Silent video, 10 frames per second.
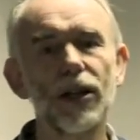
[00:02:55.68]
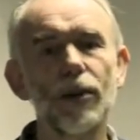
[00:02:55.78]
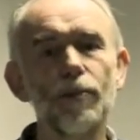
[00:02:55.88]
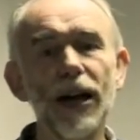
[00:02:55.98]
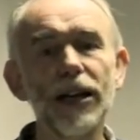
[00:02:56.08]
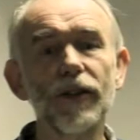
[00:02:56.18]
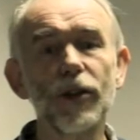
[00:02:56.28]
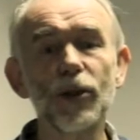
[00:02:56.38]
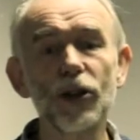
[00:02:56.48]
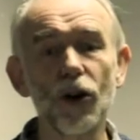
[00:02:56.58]
Many of
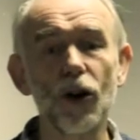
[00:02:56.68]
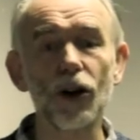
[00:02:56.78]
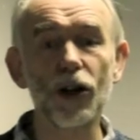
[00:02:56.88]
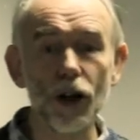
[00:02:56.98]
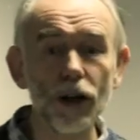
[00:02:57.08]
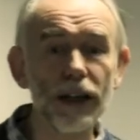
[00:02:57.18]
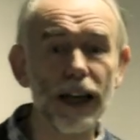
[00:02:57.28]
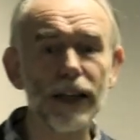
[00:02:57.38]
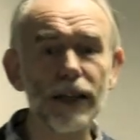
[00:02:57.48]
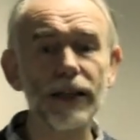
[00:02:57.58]
them saw good
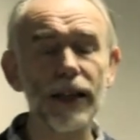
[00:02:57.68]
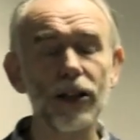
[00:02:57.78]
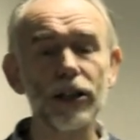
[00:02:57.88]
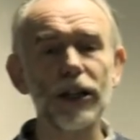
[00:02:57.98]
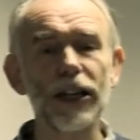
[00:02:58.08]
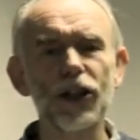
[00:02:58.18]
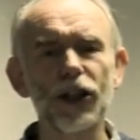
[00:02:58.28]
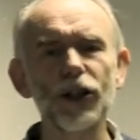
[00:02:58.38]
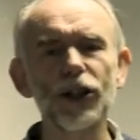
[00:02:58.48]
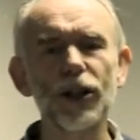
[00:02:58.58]
things in other
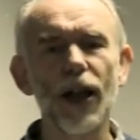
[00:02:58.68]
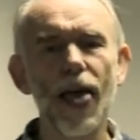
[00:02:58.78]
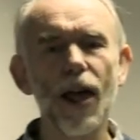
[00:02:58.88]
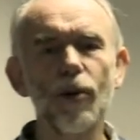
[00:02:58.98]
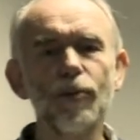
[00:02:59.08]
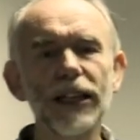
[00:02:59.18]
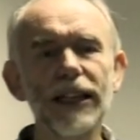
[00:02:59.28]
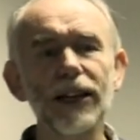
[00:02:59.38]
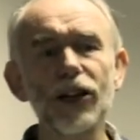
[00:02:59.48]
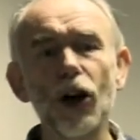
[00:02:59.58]
religions, but
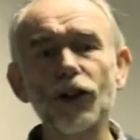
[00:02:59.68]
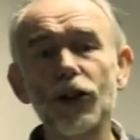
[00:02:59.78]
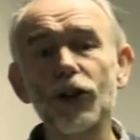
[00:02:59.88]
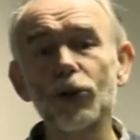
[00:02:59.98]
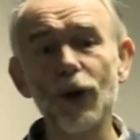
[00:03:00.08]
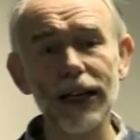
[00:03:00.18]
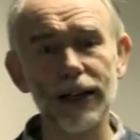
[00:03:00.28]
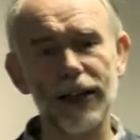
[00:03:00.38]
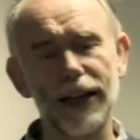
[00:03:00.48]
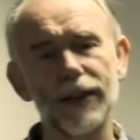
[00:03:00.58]
yet not the
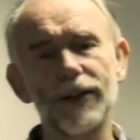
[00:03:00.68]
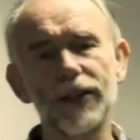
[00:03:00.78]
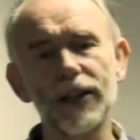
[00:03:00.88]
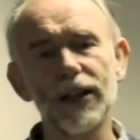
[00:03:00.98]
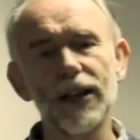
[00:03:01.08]
right things.